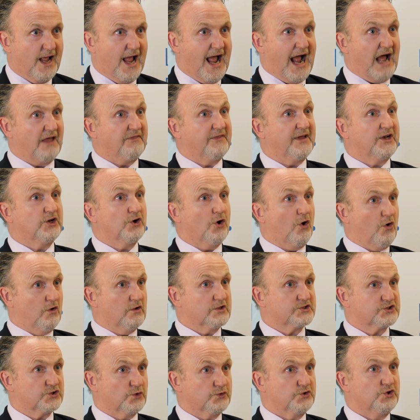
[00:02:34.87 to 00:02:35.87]
and then
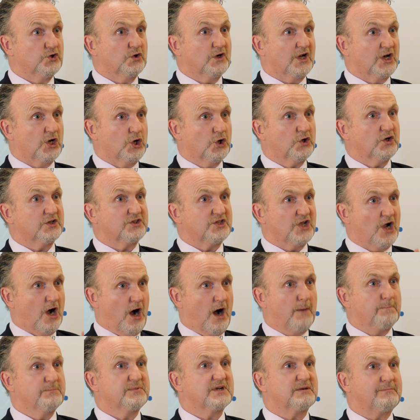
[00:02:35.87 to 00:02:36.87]
also you can look at the
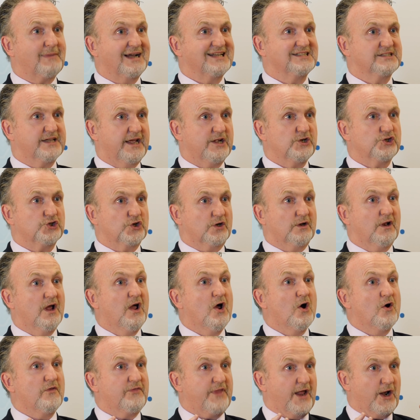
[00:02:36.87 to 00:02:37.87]
optimization
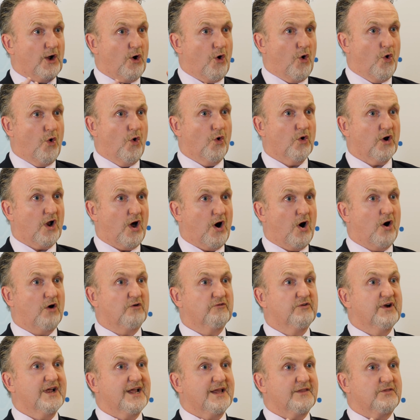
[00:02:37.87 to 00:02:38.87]
that all of